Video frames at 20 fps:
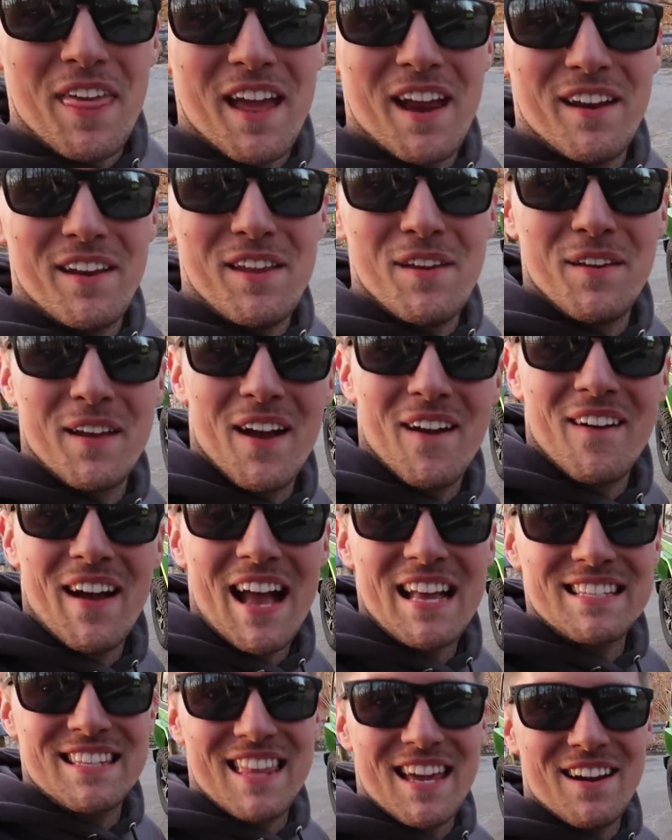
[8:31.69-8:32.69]
there you go
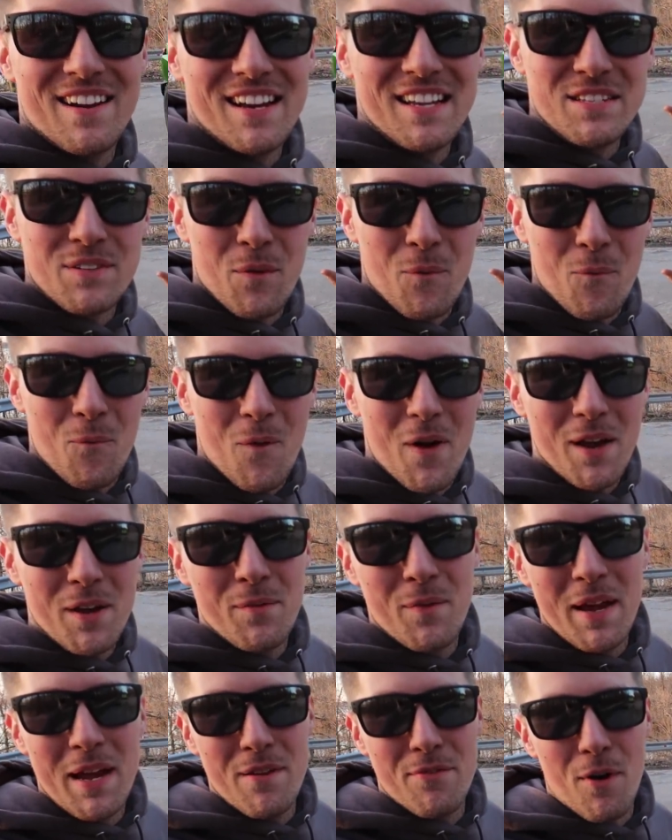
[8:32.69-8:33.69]
guys, there is what
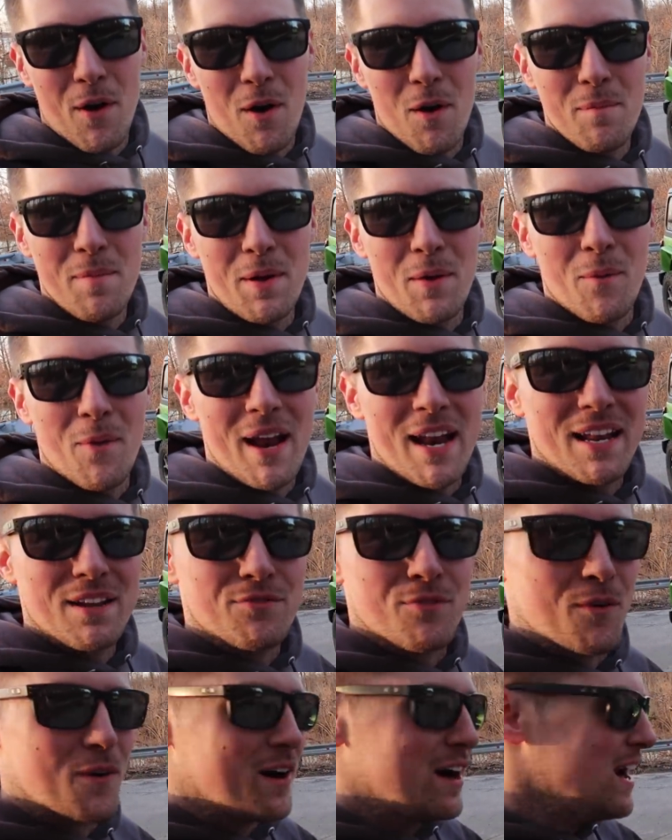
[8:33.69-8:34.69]
we have all been waiting
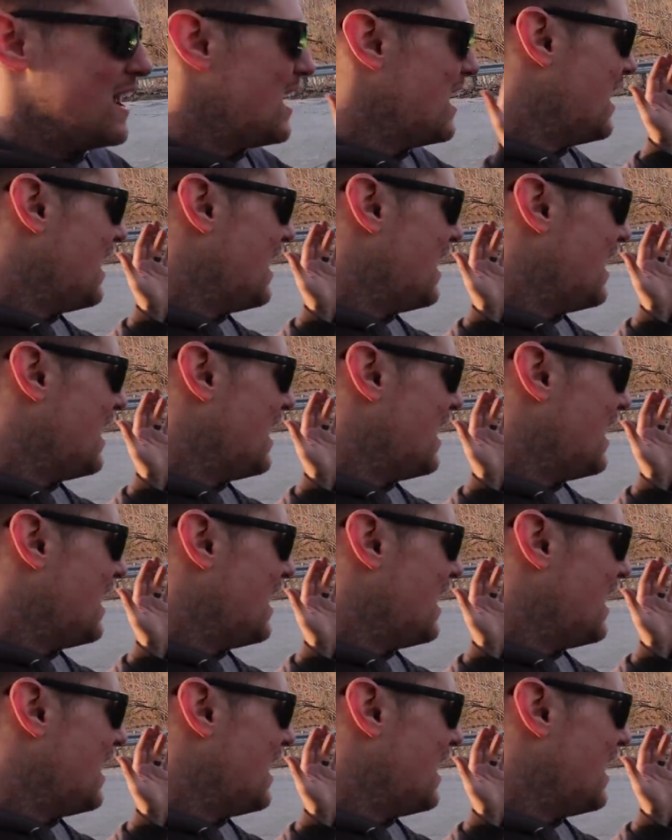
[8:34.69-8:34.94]
for.